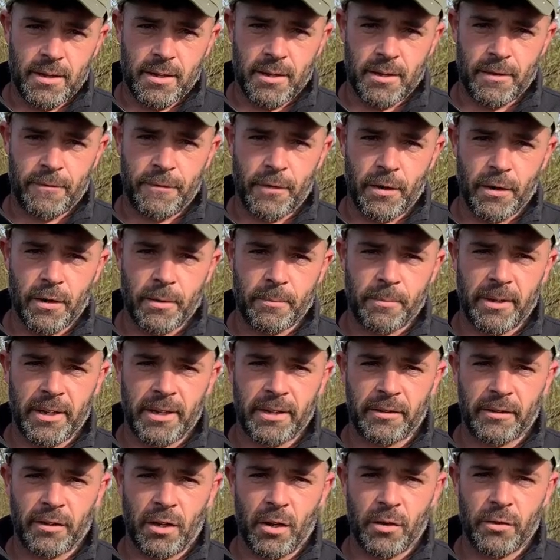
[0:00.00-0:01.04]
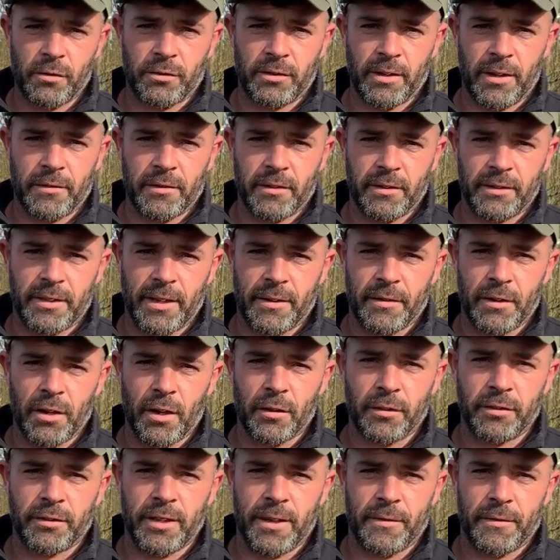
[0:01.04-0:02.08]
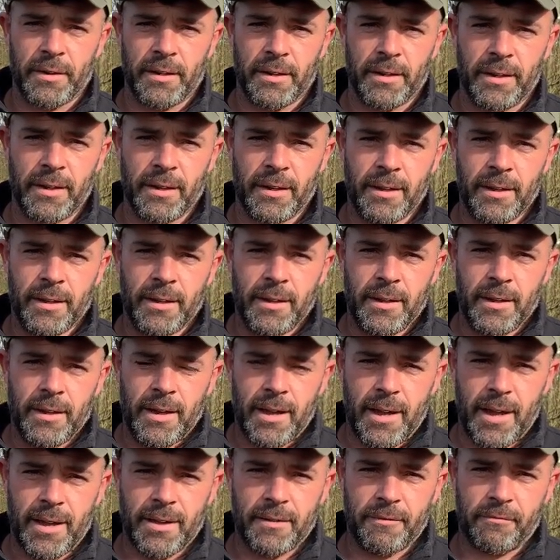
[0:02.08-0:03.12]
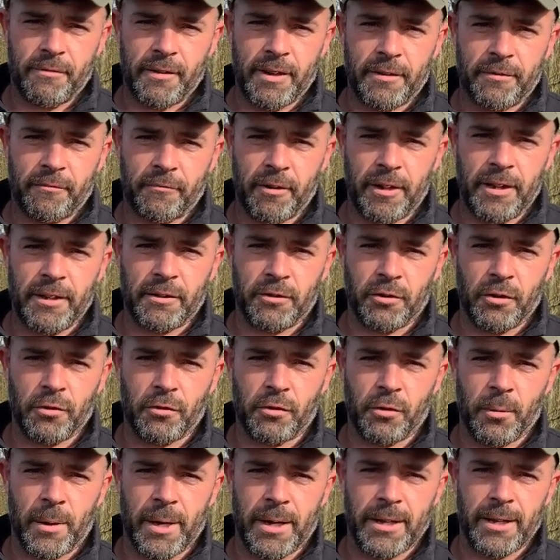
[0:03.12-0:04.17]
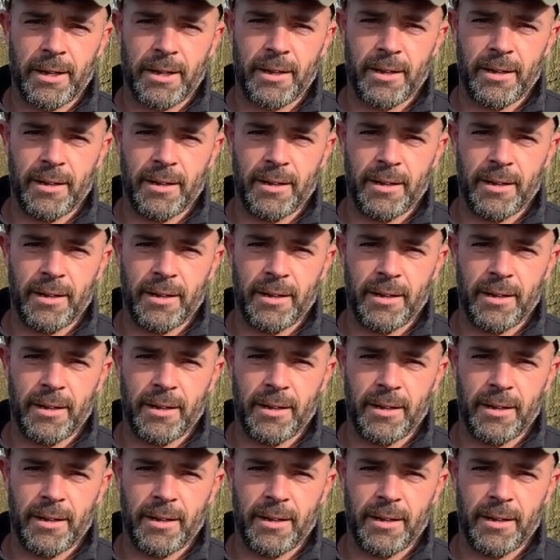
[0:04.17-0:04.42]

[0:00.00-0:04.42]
Uh, phone number is 07707 833 228.